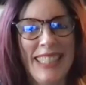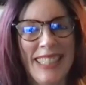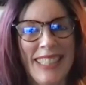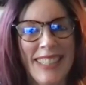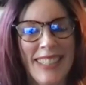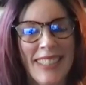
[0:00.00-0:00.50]

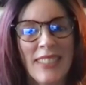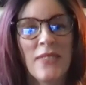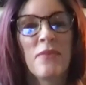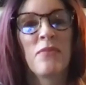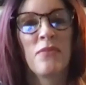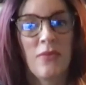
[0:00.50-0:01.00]
mates,
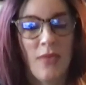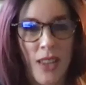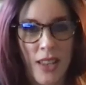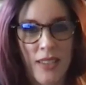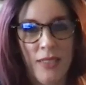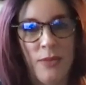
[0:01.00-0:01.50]
hall
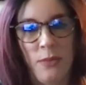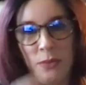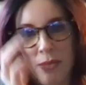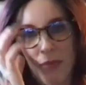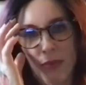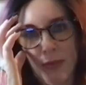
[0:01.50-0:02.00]
mates, if you
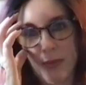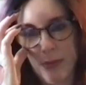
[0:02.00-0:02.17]
will,